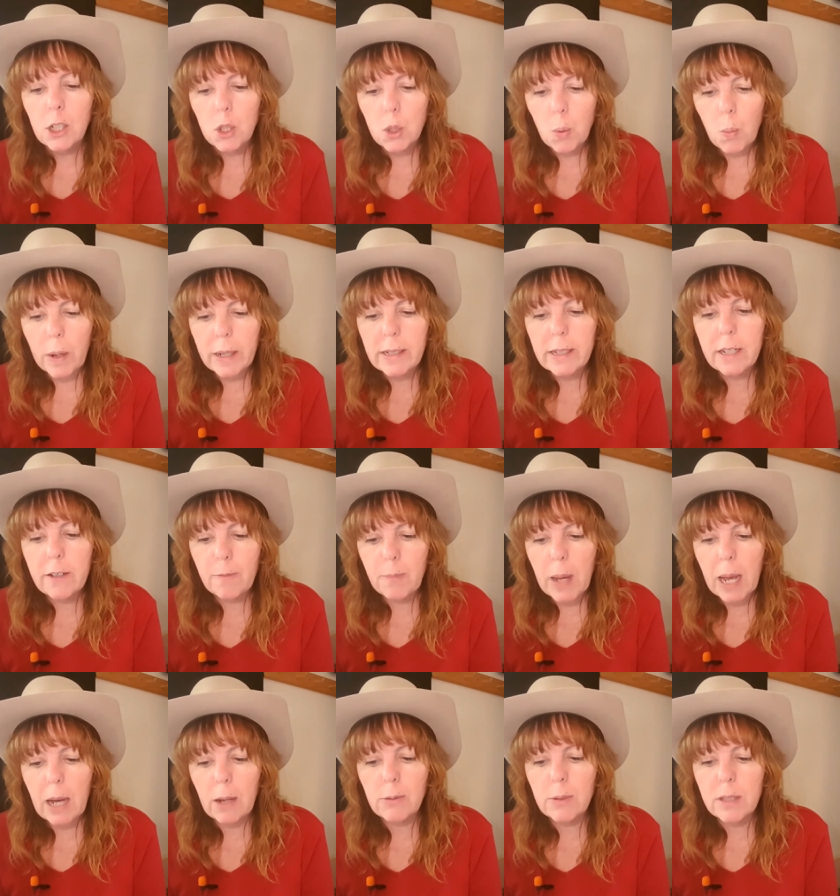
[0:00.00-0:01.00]
twenty
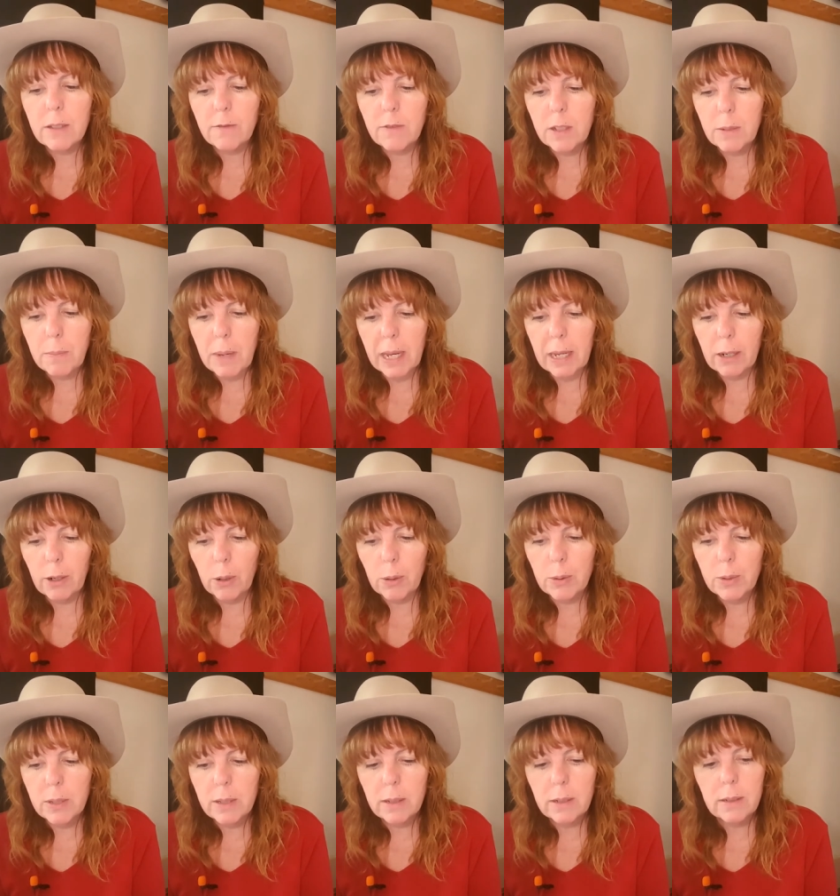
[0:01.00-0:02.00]
pounds of
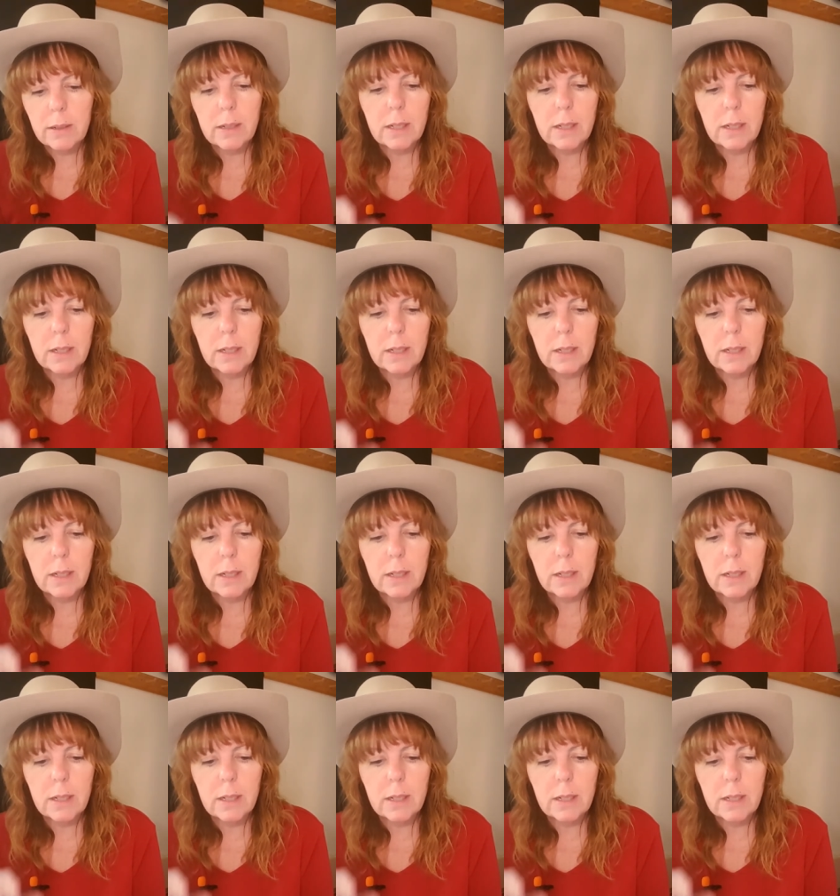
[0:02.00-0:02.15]
tomatoes,